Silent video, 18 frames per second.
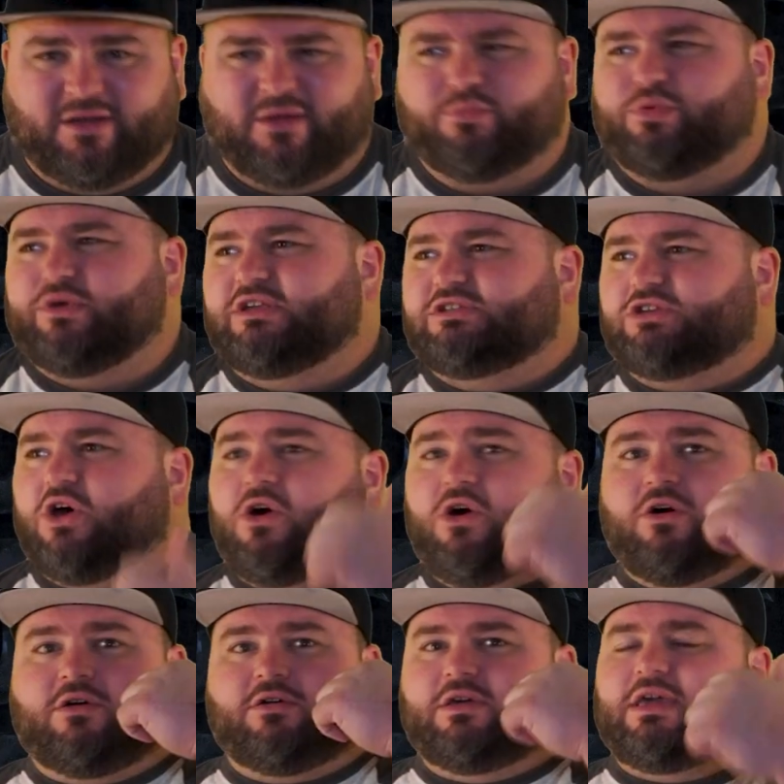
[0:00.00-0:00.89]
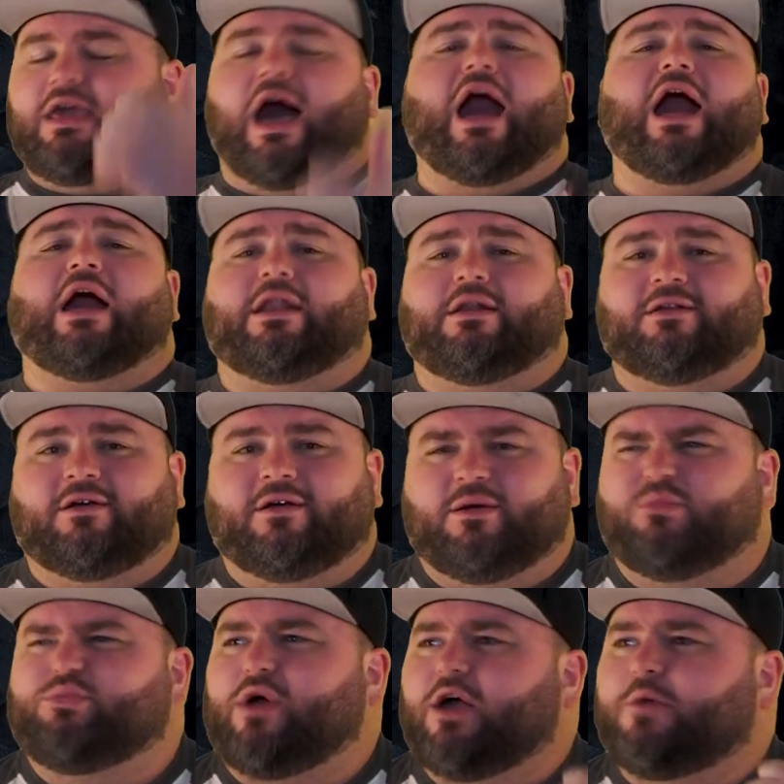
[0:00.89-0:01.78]
Breece Hall, gone.
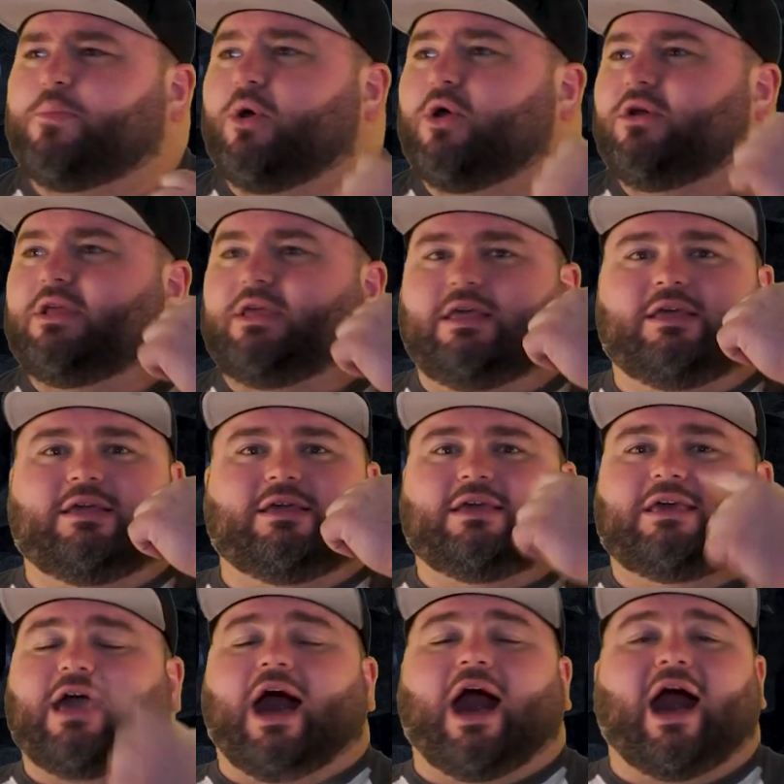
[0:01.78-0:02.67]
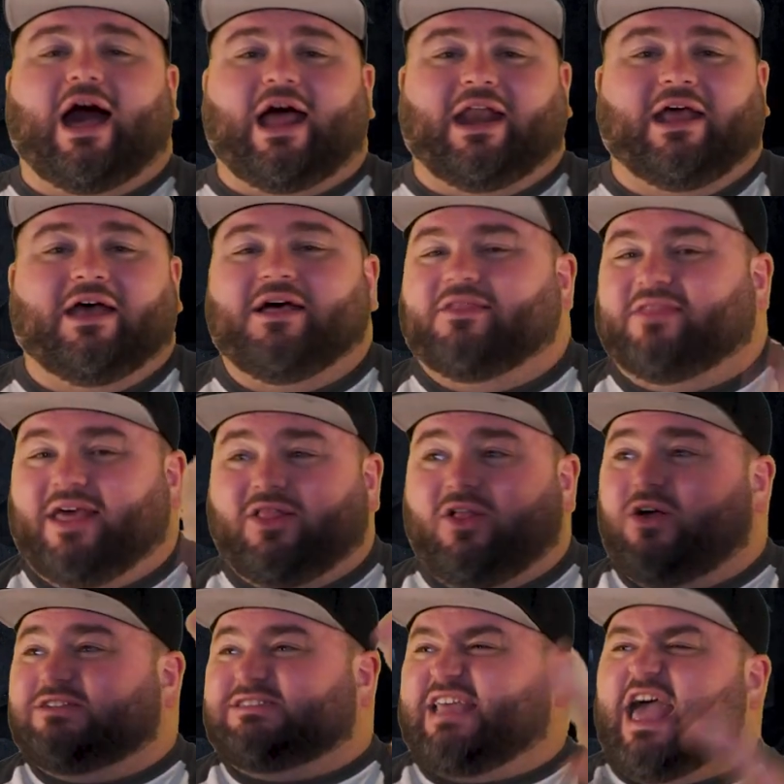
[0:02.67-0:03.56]
Brock Purdy, gone. They
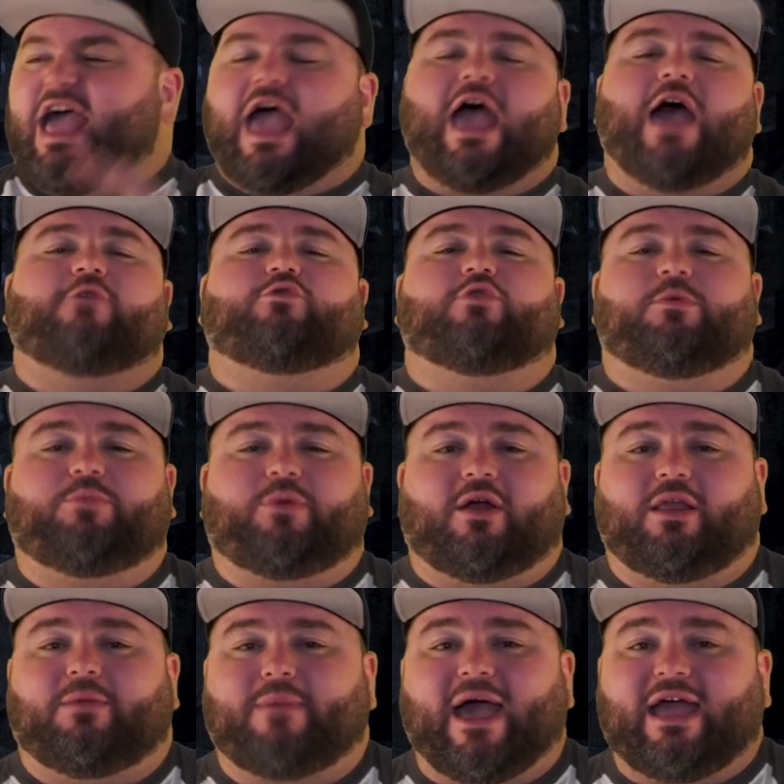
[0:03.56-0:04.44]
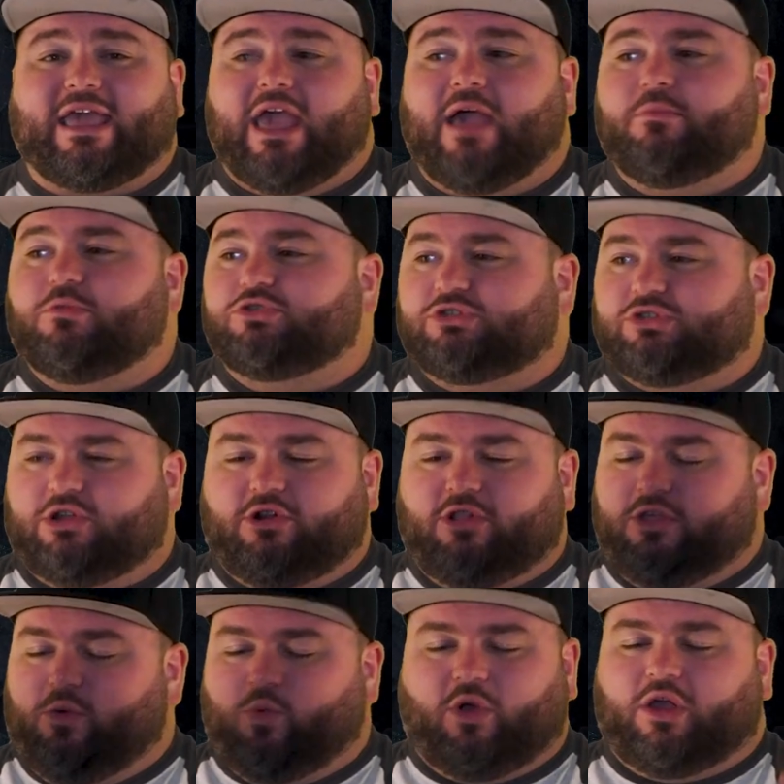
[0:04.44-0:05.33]
lost everybody. Matt Campbell's
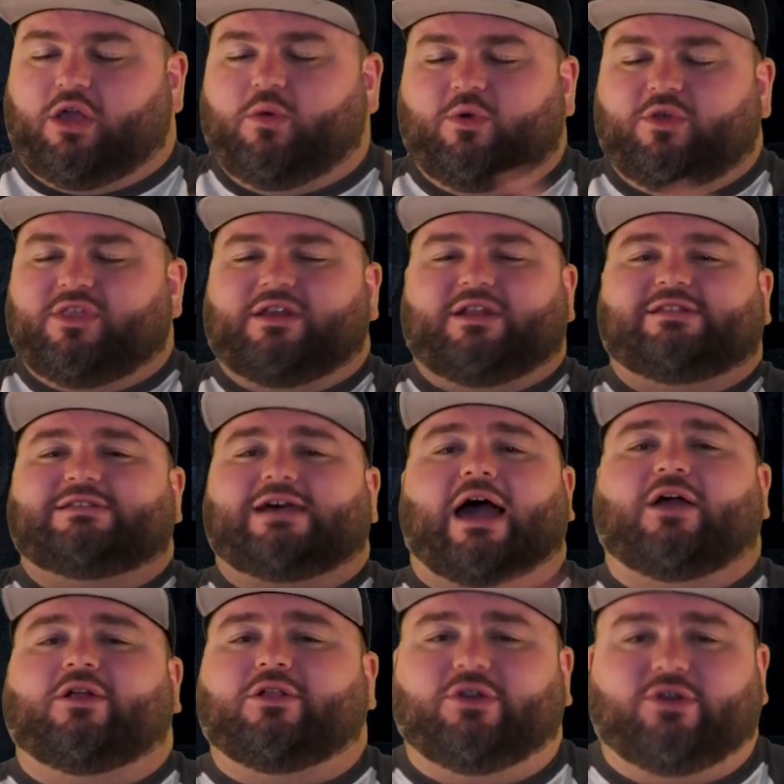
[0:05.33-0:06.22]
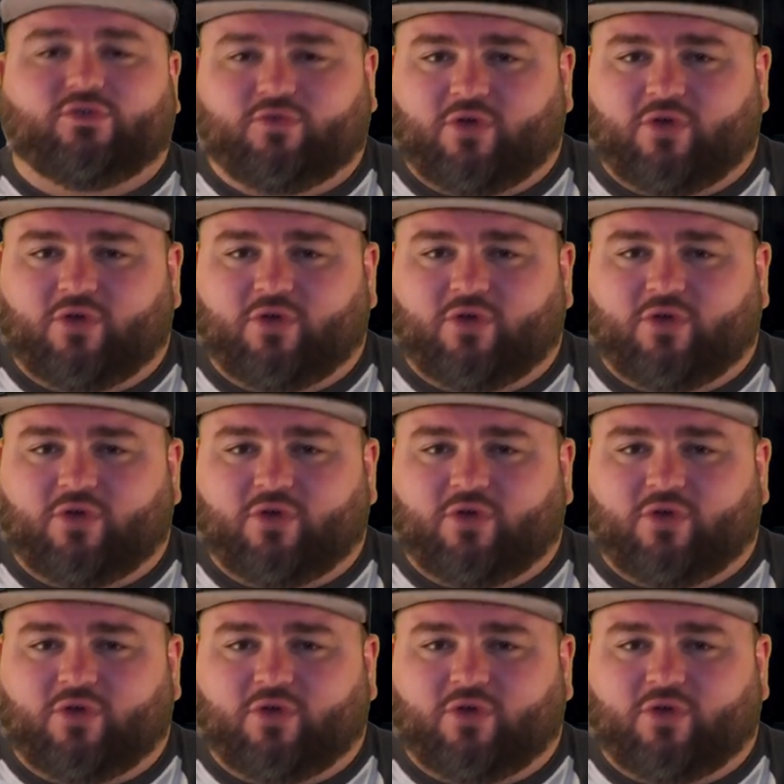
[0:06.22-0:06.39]
literally working with an entirely new